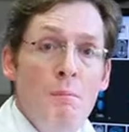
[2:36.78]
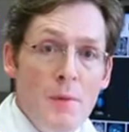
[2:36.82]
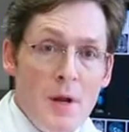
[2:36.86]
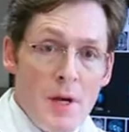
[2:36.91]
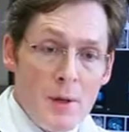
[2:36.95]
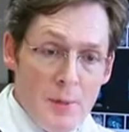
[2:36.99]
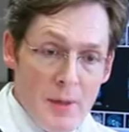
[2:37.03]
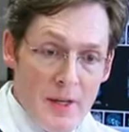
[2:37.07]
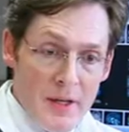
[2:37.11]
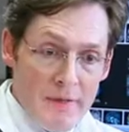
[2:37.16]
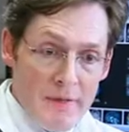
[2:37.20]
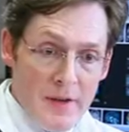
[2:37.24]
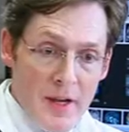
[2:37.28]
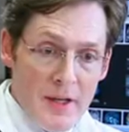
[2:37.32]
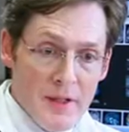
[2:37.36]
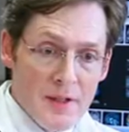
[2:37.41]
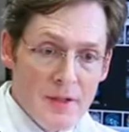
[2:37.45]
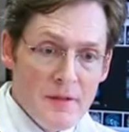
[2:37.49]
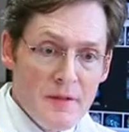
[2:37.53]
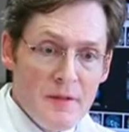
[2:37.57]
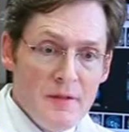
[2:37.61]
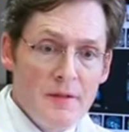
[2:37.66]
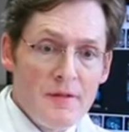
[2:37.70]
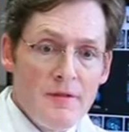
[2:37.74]
Minimally
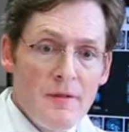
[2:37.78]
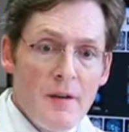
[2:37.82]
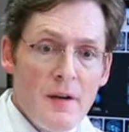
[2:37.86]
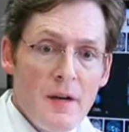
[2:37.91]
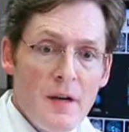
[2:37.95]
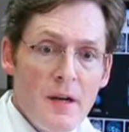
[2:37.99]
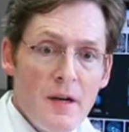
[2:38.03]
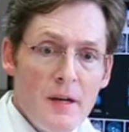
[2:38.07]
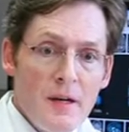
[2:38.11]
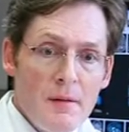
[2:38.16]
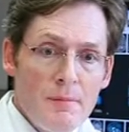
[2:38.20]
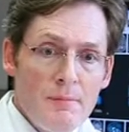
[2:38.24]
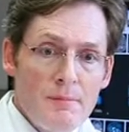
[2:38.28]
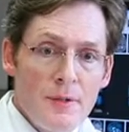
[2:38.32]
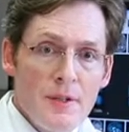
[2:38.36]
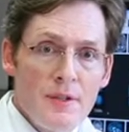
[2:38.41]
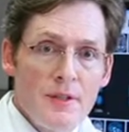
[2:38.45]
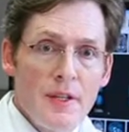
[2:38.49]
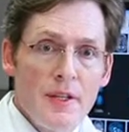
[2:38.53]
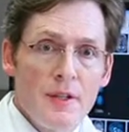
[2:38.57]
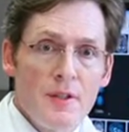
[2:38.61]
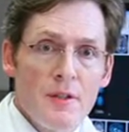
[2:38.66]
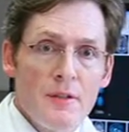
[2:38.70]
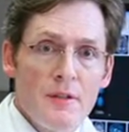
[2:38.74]
invasive uh,
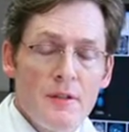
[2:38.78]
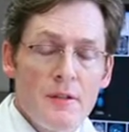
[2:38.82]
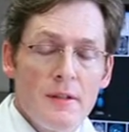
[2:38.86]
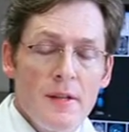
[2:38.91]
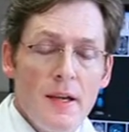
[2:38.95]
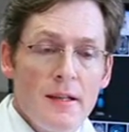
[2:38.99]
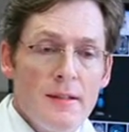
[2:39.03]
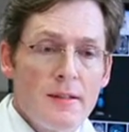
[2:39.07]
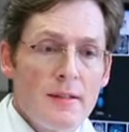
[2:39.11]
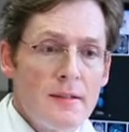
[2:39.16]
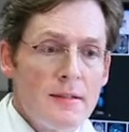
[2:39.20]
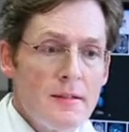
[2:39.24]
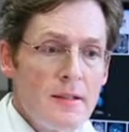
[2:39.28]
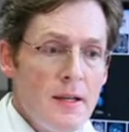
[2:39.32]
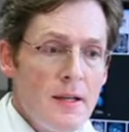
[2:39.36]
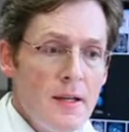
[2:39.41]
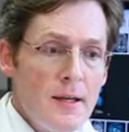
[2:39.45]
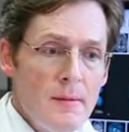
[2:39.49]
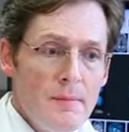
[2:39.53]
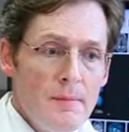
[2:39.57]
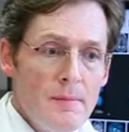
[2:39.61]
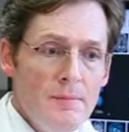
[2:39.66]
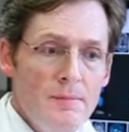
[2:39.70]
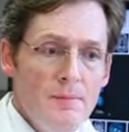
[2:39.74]
procedure. That's
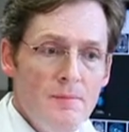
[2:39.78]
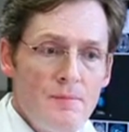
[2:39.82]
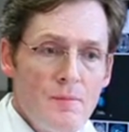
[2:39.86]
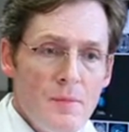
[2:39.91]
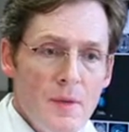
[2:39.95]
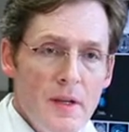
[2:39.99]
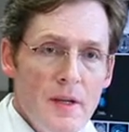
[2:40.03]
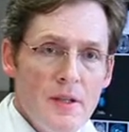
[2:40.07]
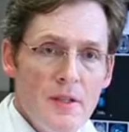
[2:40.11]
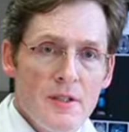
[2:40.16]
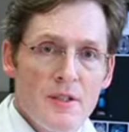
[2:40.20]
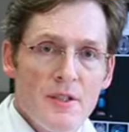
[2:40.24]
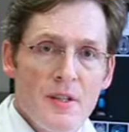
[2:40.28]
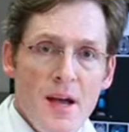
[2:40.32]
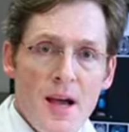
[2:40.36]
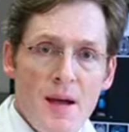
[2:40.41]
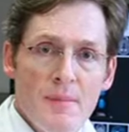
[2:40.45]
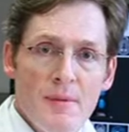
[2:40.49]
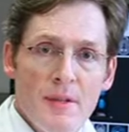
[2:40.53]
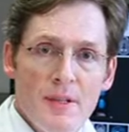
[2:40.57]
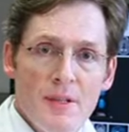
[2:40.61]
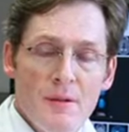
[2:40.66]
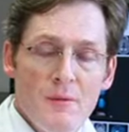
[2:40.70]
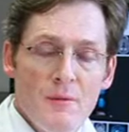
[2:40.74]
um,
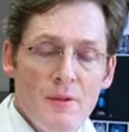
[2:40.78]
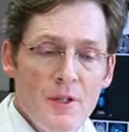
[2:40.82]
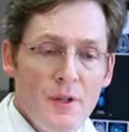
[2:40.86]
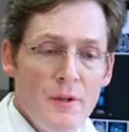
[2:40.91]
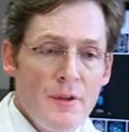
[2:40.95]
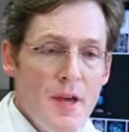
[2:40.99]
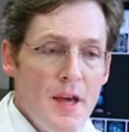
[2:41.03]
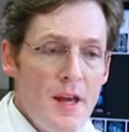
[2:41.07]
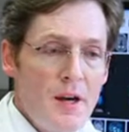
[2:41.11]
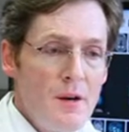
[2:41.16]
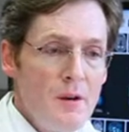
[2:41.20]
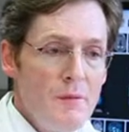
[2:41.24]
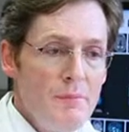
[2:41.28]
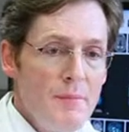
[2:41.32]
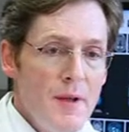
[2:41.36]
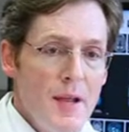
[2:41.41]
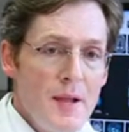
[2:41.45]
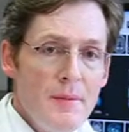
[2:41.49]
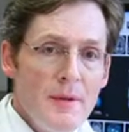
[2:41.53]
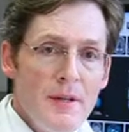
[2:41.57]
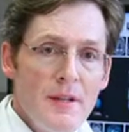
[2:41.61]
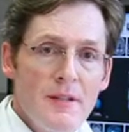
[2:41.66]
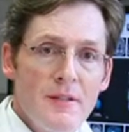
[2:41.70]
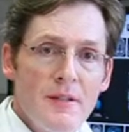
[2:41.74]
endoscopic. We do that on
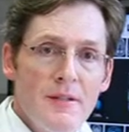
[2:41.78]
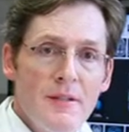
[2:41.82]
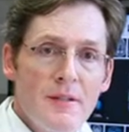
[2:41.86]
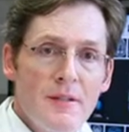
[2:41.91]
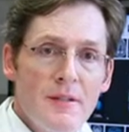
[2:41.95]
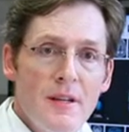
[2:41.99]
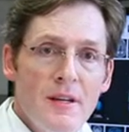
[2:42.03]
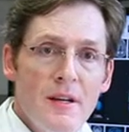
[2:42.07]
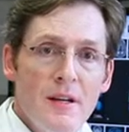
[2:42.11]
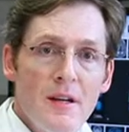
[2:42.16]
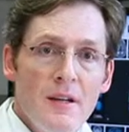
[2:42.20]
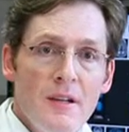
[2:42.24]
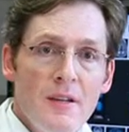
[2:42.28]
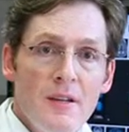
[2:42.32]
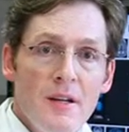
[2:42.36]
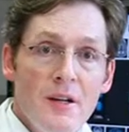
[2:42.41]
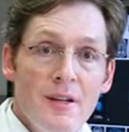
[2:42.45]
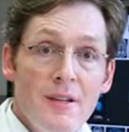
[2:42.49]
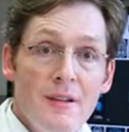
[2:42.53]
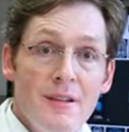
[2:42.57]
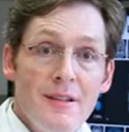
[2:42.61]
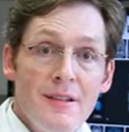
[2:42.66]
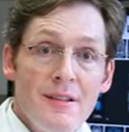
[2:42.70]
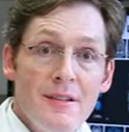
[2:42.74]
babies uh,
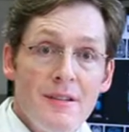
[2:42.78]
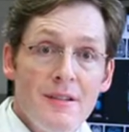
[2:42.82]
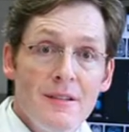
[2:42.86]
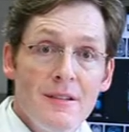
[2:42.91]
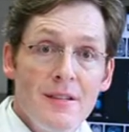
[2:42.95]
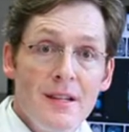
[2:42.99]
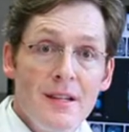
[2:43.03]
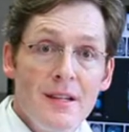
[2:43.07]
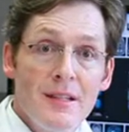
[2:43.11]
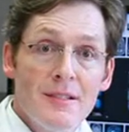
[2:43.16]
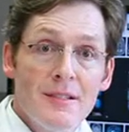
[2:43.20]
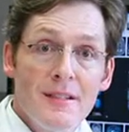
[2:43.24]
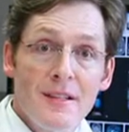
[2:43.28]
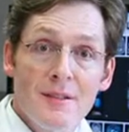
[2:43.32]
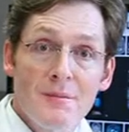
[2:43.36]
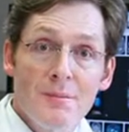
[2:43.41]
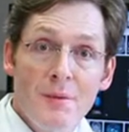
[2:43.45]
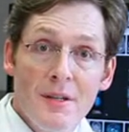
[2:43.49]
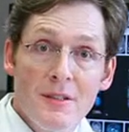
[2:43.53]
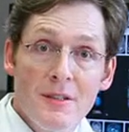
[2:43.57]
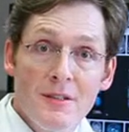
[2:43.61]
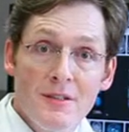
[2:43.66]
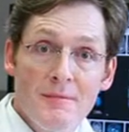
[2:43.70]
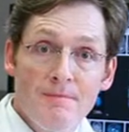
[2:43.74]
younger than uh, six
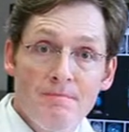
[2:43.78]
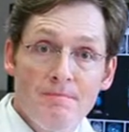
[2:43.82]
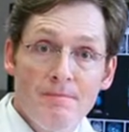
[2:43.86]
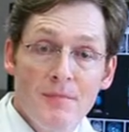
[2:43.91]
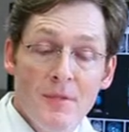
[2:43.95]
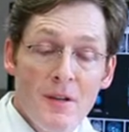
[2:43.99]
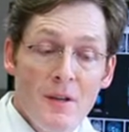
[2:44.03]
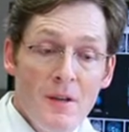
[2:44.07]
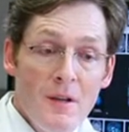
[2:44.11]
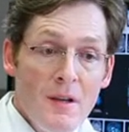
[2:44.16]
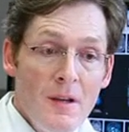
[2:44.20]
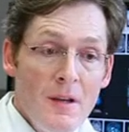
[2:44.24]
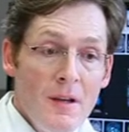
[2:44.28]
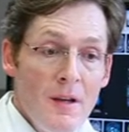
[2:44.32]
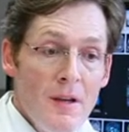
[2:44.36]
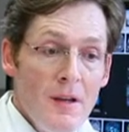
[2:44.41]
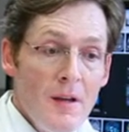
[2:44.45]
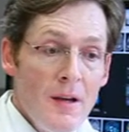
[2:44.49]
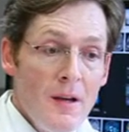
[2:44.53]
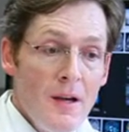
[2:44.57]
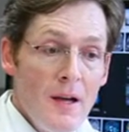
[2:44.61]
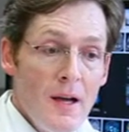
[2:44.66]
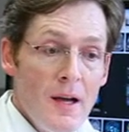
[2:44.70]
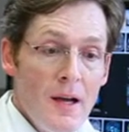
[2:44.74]
months.
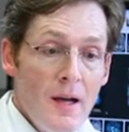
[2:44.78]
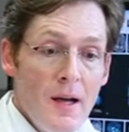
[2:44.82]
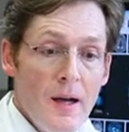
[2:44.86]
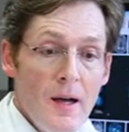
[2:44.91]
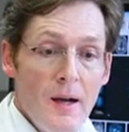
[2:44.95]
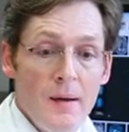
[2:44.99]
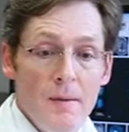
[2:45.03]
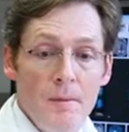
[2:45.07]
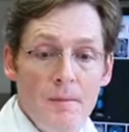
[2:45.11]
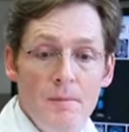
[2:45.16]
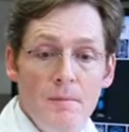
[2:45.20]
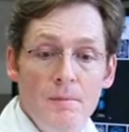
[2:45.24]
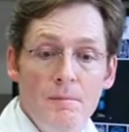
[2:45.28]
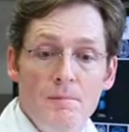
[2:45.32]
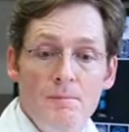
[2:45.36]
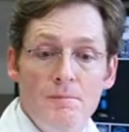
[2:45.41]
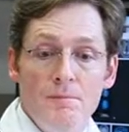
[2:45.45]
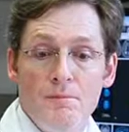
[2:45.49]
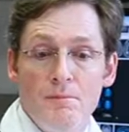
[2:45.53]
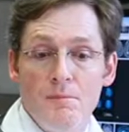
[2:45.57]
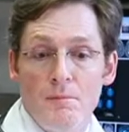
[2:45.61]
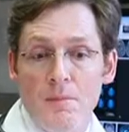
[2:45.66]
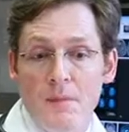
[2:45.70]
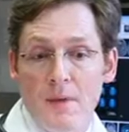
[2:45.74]

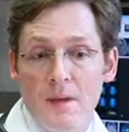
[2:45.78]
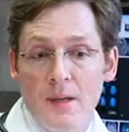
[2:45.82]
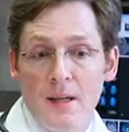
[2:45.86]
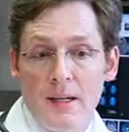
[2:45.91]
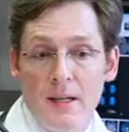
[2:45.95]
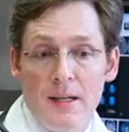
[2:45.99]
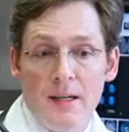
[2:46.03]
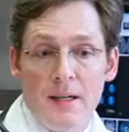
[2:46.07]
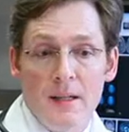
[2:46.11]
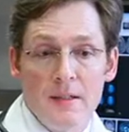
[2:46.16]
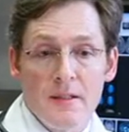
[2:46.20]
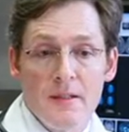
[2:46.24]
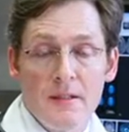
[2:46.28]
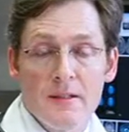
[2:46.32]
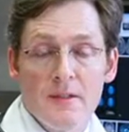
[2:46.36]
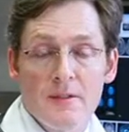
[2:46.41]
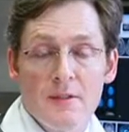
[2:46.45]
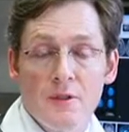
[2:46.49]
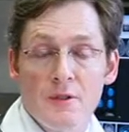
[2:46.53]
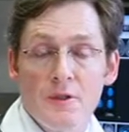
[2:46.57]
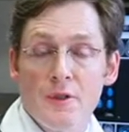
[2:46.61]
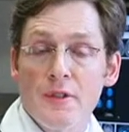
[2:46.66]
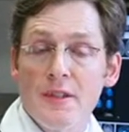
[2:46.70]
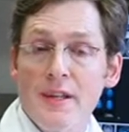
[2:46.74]
Um, uh,
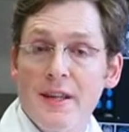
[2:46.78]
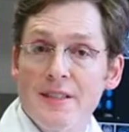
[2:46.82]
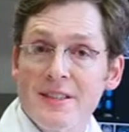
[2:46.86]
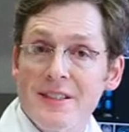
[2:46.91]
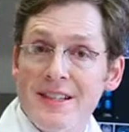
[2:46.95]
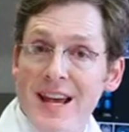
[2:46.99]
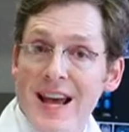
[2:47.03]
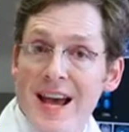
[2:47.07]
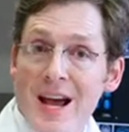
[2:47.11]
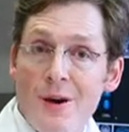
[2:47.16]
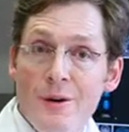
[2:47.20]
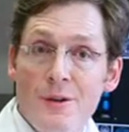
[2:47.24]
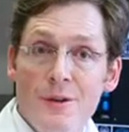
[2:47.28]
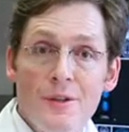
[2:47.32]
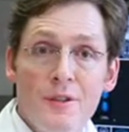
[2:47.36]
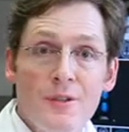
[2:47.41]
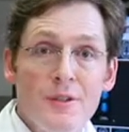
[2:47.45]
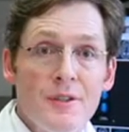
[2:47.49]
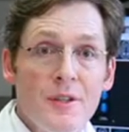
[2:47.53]
surgery takes an hour.